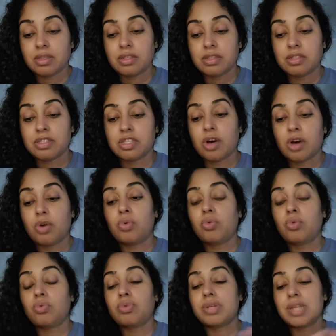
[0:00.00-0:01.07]
So,
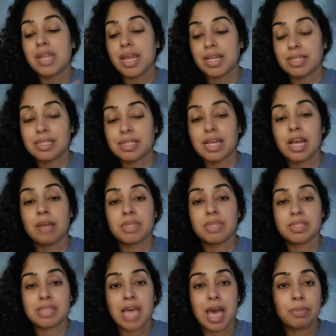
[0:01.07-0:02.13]
next time this
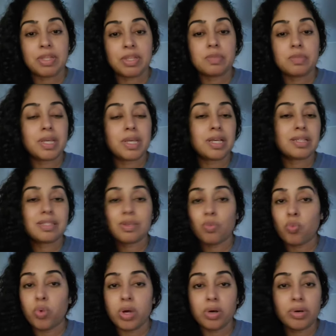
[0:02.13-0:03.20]
happens, because it
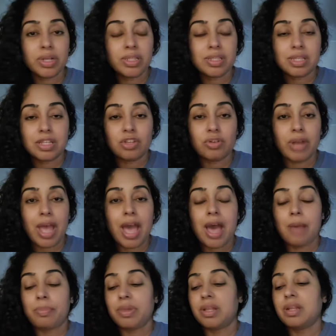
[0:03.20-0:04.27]
will continue to
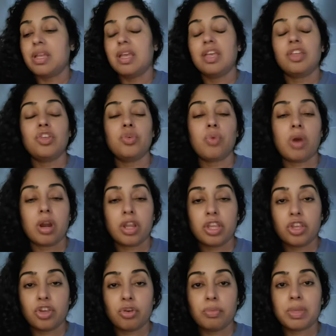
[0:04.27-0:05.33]
happen, you are
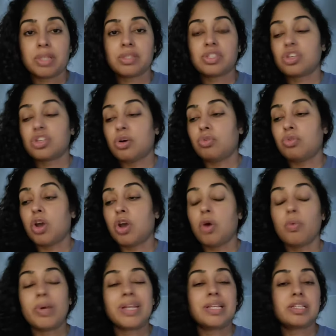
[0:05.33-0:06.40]
human, so no
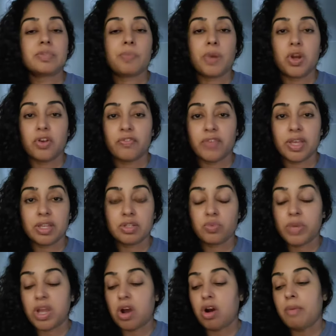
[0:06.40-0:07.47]
one is perfect. We
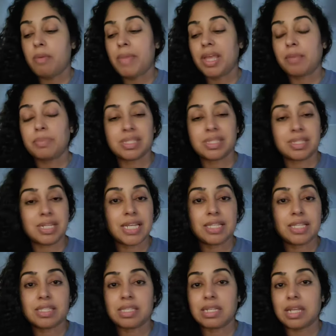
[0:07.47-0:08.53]
all make
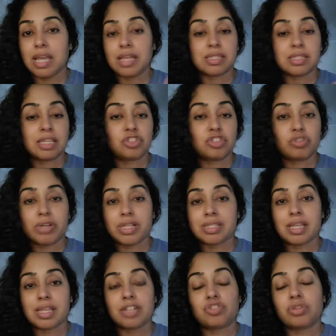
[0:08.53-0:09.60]
mistakes and etc.
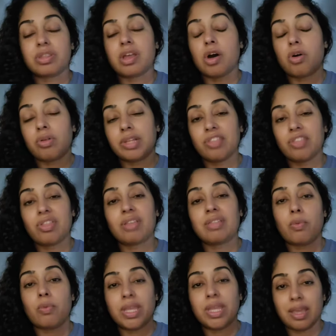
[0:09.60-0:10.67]
etc. The only thing
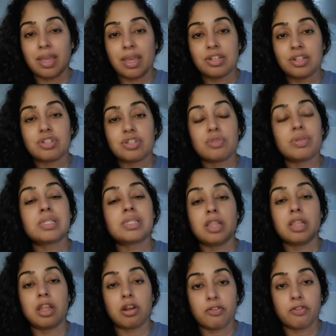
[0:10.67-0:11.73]
that we can do is
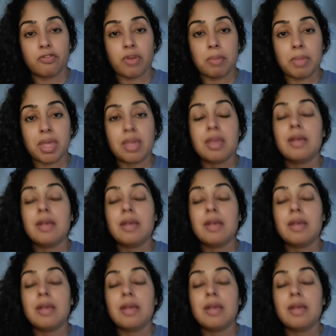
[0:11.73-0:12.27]
learn from it